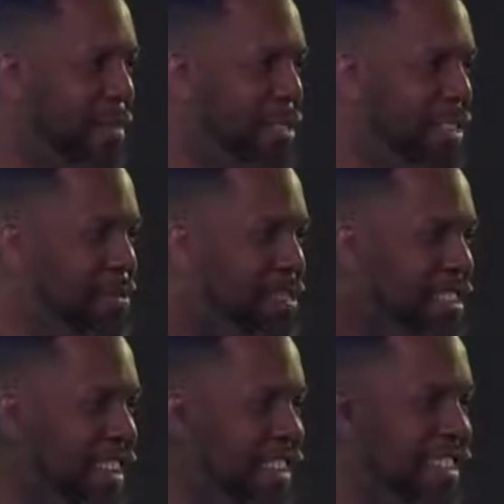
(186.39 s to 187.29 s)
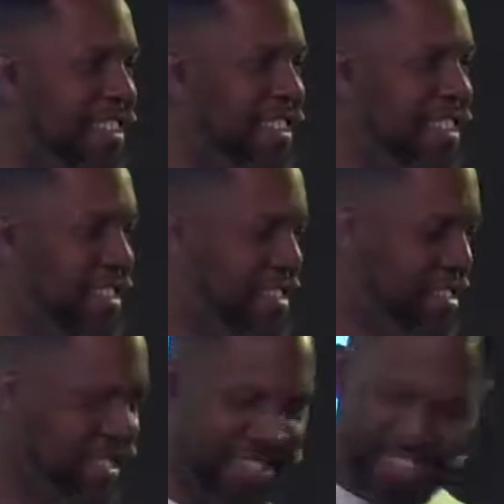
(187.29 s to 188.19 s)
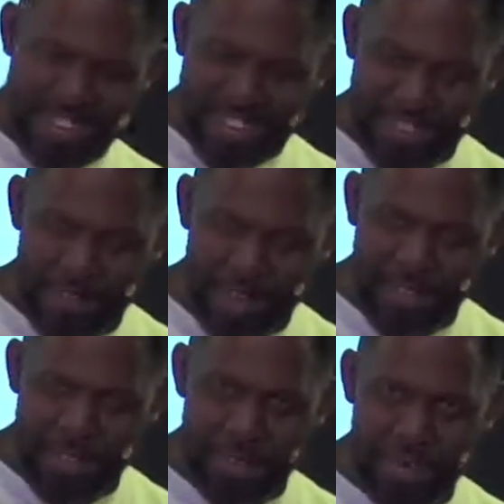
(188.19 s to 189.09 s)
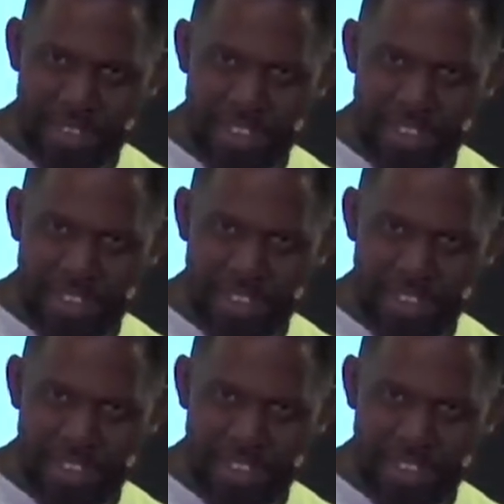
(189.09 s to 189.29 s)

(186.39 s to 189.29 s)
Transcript: and it would say, you going to play it for me?